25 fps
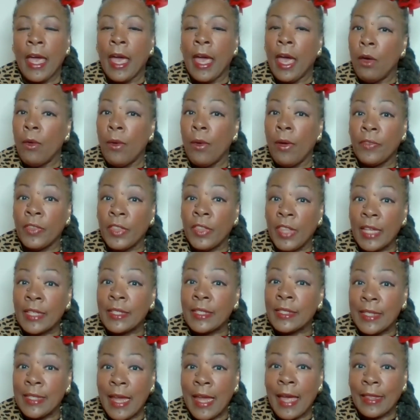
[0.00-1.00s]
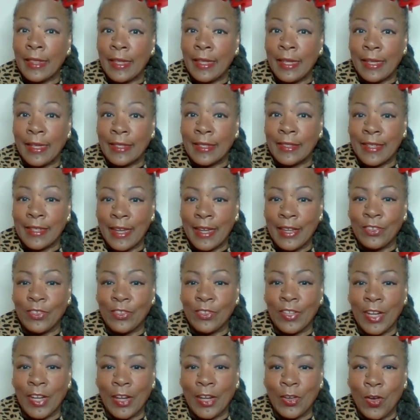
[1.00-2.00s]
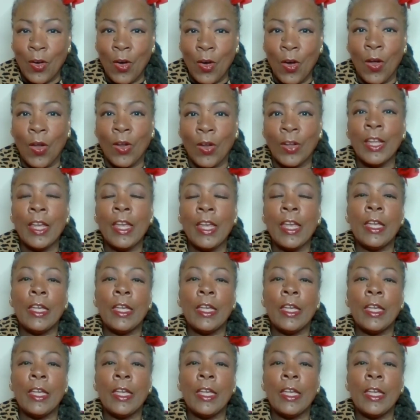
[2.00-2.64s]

However, that's not the intention at all.